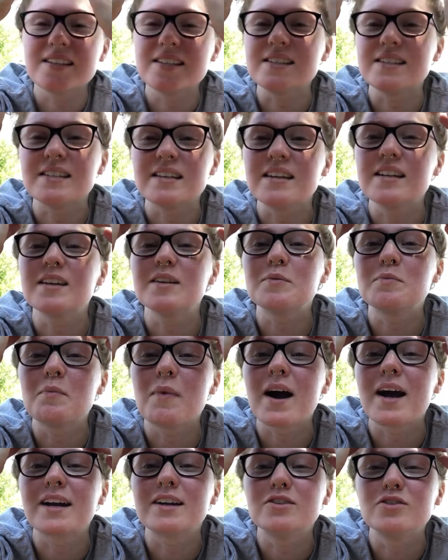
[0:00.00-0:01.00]
seeing
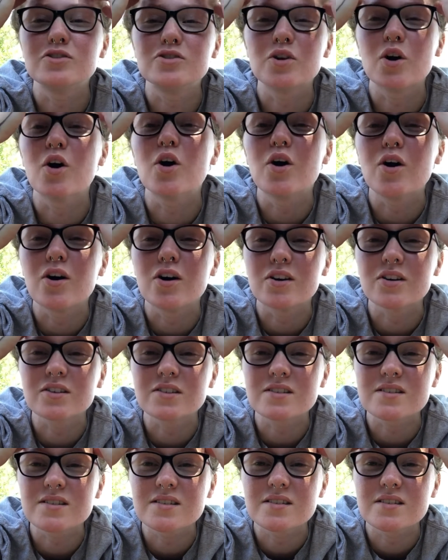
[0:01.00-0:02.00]
my
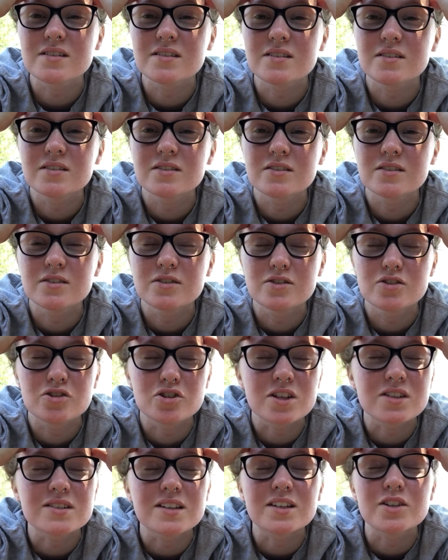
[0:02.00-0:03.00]
dogs
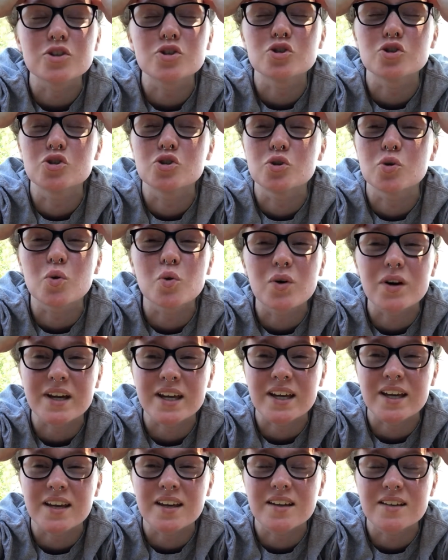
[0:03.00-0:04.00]
just
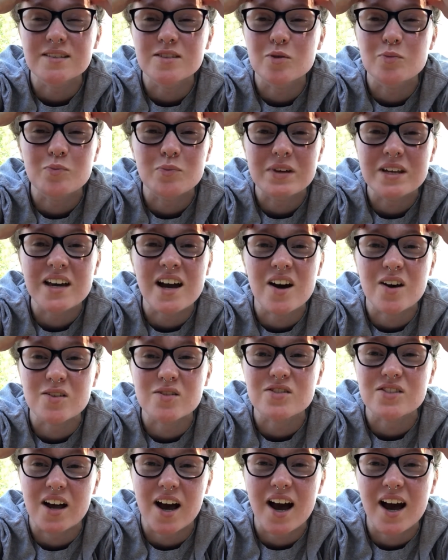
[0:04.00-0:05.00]
enjoy to be
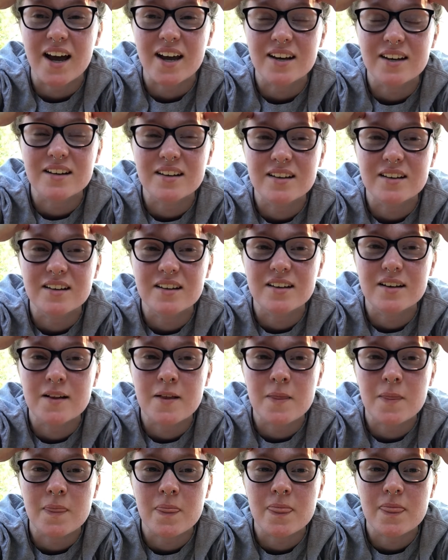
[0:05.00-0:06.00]
outside.
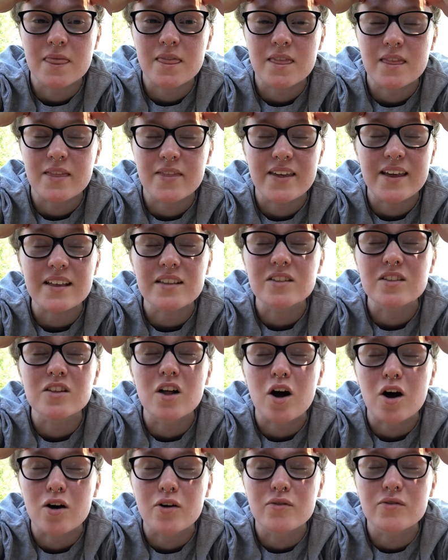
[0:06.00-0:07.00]
They
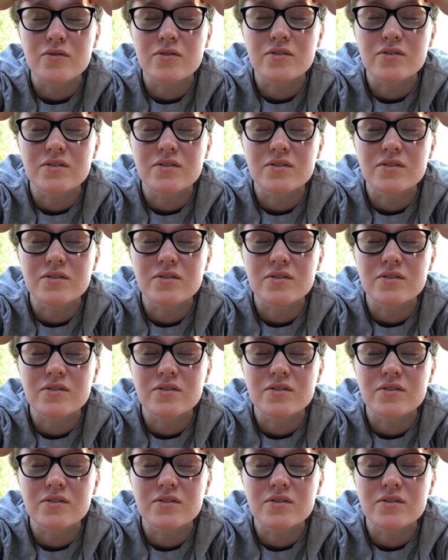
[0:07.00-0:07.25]
love,